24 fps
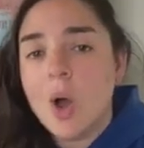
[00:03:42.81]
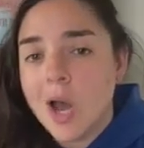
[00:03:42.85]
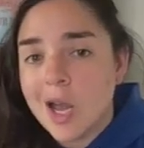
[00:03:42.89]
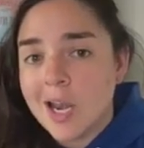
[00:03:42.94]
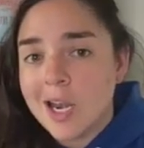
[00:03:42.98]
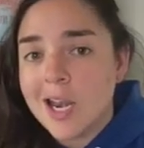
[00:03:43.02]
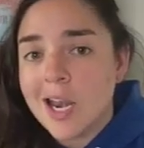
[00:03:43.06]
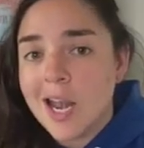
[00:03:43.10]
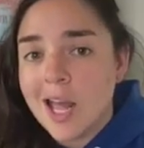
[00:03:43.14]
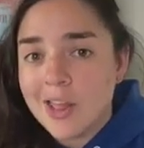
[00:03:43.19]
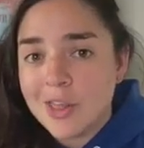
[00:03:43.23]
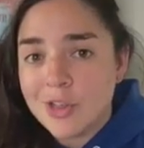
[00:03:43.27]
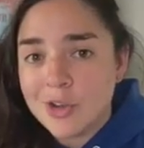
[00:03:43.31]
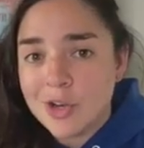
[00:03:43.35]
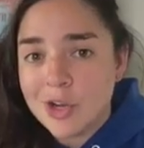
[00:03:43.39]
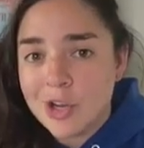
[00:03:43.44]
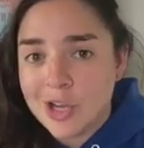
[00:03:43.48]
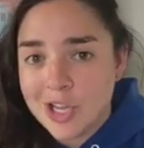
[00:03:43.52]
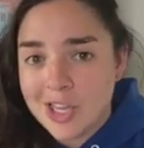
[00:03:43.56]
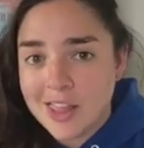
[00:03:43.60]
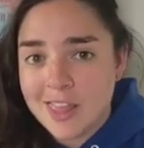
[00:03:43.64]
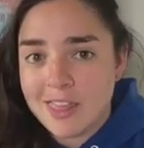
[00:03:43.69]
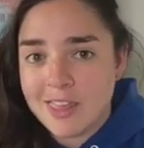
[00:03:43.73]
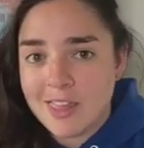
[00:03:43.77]
Another
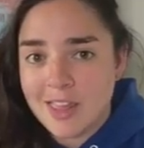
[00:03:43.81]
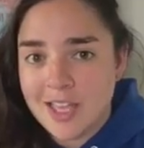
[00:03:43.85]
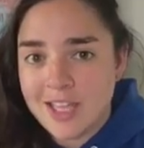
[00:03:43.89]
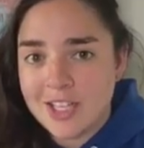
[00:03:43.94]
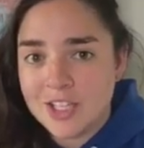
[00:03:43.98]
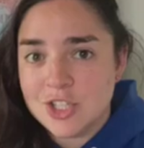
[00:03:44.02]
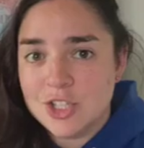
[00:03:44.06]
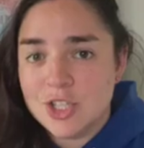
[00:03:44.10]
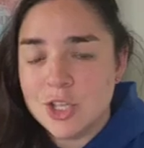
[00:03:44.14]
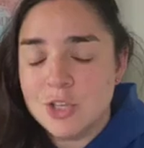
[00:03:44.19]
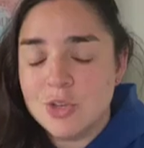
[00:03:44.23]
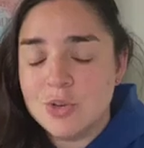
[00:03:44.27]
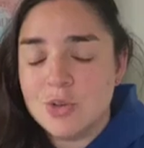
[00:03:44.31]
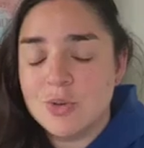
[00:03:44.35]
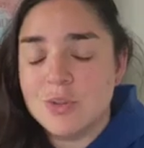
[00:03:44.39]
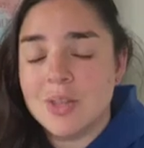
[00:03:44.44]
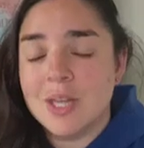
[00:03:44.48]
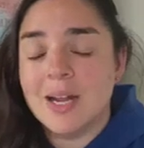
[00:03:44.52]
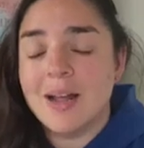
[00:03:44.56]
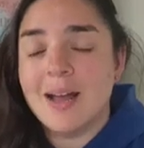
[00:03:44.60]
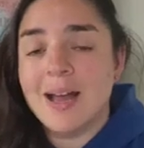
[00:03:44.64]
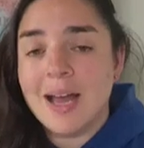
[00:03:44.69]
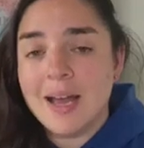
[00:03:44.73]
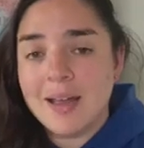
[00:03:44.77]
good thing too
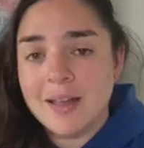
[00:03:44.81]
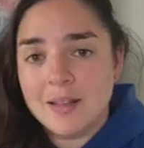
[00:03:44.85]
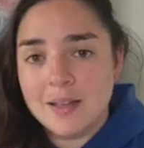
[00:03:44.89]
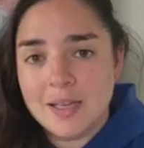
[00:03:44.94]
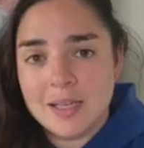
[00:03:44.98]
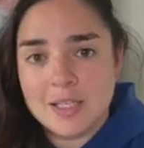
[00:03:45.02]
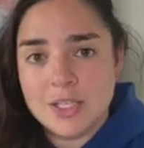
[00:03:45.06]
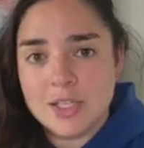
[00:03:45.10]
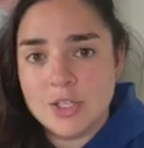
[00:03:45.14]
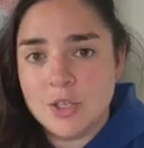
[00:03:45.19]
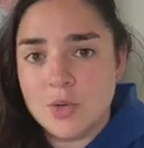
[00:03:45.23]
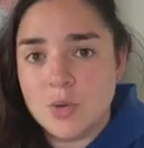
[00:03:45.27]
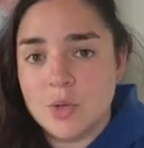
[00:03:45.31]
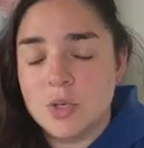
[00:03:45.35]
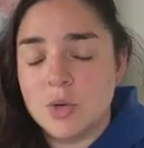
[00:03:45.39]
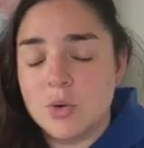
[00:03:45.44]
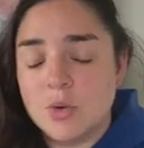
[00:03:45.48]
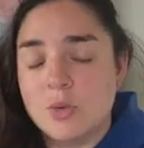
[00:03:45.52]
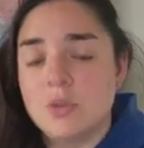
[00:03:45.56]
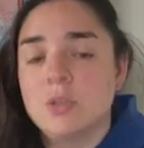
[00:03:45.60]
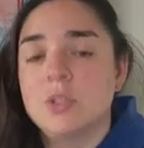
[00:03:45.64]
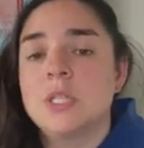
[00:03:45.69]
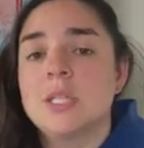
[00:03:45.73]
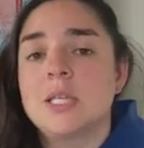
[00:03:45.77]
that I like to do in
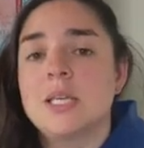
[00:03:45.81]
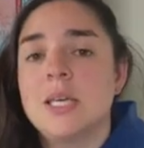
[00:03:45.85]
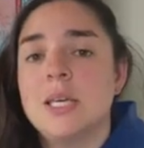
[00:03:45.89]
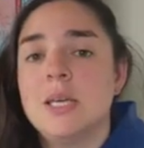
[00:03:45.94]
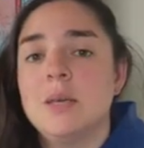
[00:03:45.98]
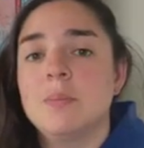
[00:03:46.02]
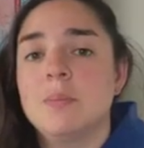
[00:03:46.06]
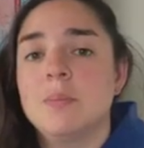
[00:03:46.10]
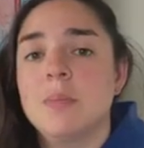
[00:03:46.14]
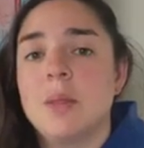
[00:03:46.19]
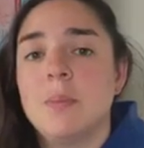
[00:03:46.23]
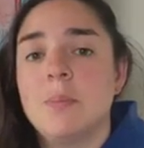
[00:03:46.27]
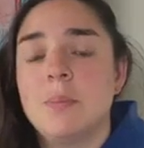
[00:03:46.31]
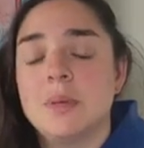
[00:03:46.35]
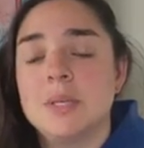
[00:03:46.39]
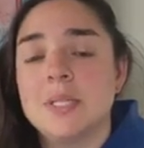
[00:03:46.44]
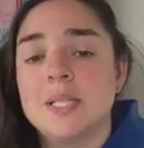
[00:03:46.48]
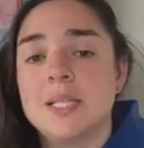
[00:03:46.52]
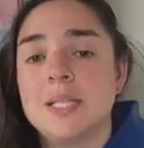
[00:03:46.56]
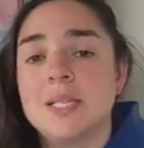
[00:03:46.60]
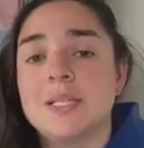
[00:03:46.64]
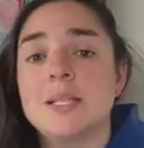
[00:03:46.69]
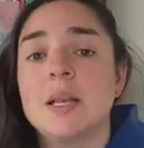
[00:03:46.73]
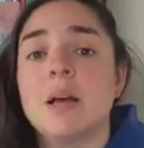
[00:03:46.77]
order to keep the
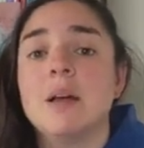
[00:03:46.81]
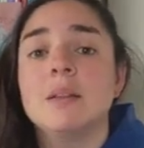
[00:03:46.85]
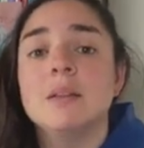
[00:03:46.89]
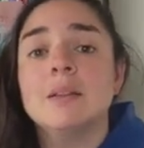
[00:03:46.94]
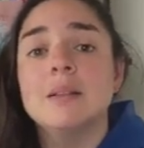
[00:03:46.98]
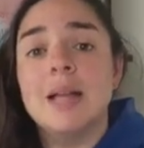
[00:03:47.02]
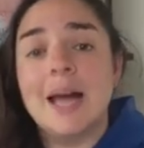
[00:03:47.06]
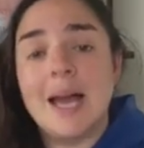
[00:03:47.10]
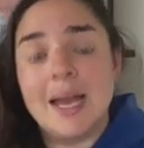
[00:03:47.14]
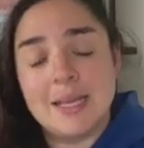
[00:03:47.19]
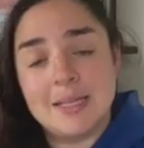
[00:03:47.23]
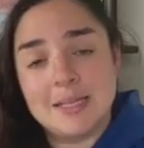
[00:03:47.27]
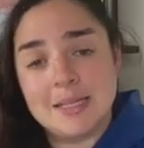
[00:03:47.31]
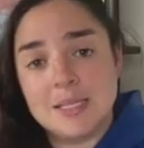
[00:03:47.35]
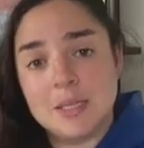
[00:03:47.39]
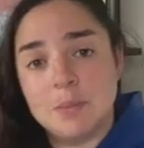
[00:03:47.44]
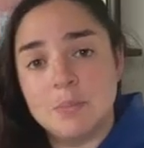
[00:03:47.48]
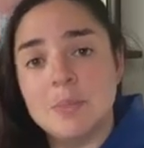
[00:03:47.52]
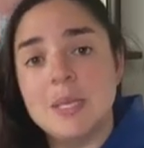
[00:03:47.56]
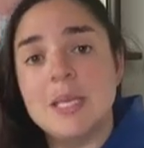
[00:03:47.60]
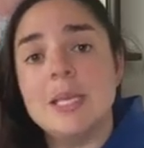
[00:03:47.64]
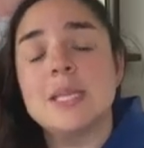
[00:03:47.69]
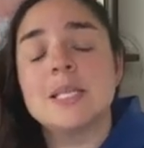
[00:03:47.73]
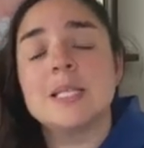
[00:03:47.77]
business aligned to
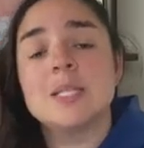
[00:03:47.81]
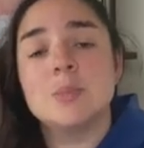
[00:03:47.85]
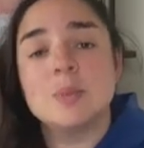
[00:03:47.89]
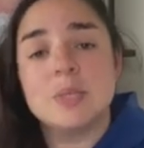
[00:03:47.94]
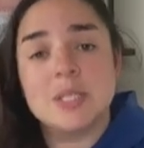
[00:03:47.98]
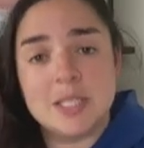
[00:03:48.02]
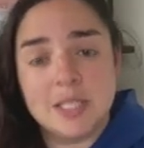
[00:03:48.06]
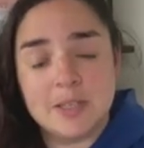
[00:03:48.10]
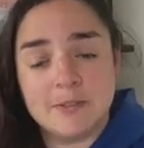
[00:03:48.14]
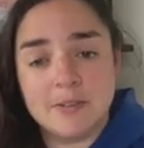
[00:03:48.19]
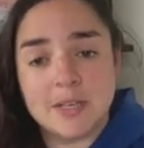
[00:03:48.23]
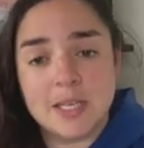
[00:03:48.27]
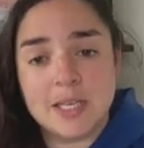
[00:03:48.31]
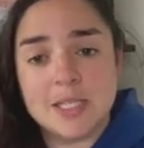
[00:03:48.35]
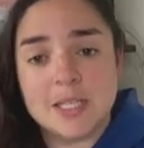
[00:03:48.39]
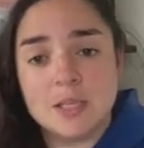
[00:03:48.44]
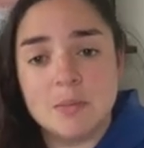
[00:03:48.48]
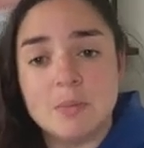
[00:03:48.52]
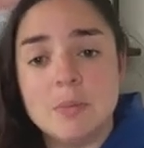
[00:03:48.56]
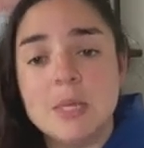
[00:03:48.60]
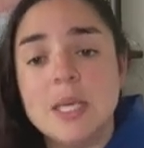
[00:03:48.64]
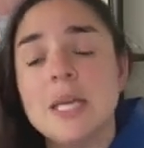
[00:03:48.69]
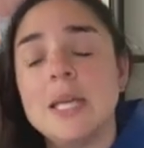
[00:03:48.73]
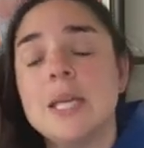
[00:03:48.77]
me, specific
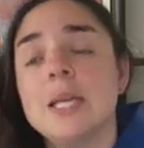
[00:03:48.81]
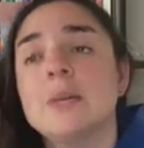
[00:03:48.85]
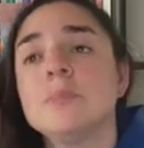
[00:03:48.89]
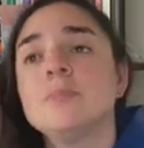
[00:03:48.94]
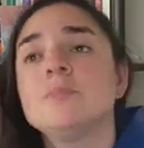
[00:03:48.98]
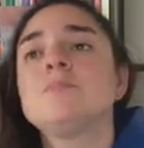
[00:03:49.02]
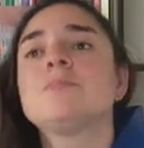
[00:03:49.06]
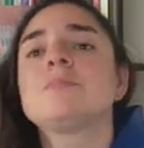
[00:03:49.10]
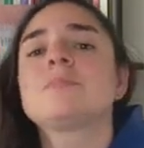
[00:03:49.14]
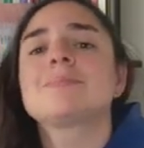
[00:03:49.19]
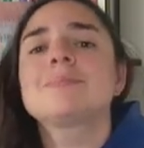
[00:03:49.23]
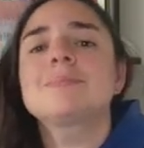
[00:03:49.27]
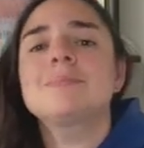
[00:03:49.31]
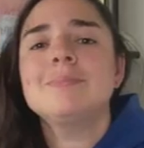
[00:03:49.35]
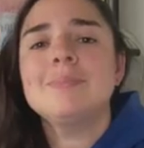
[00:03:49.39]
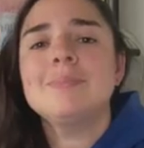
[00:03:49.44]
to me,